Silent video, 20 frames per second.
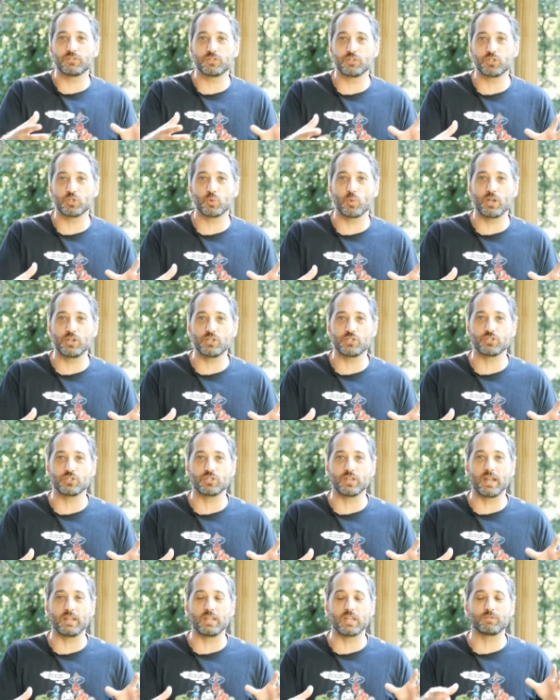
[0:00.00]

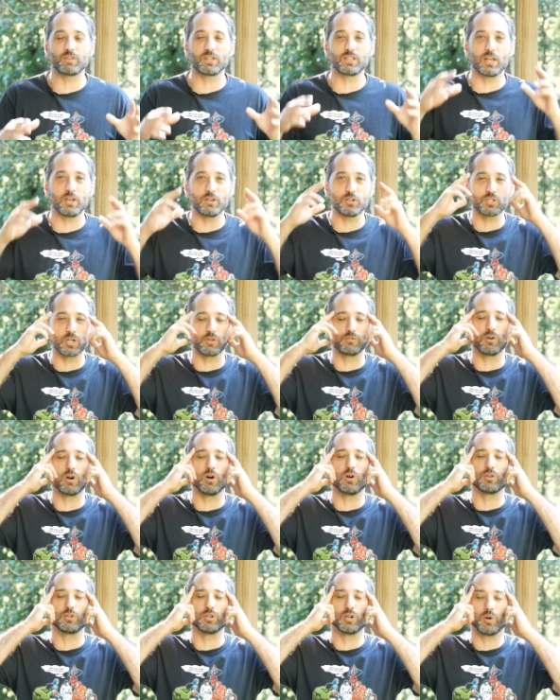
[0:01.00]
situation and you have to tell yourself,
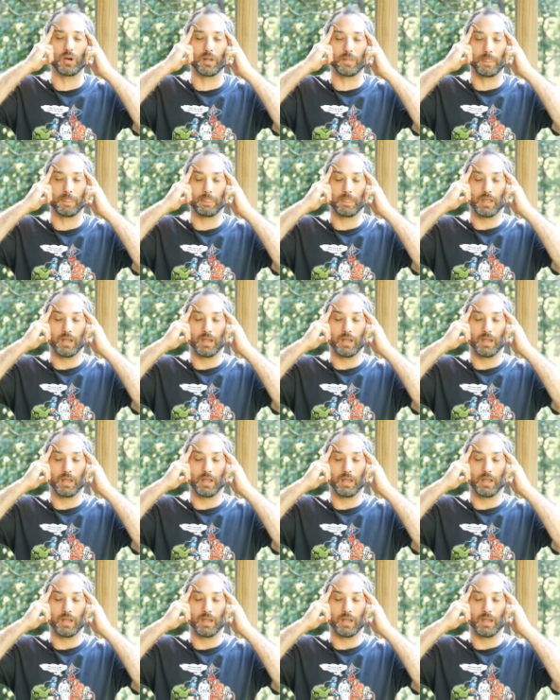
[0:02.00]
oh, you know what?